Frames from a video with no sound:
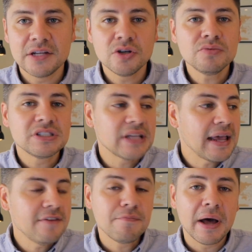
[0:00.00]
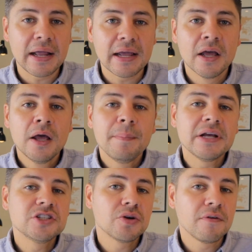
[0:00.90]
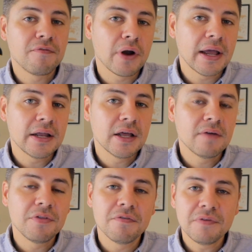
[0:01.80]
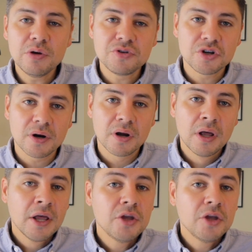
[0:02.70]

Don't save money because you're afraid of the future.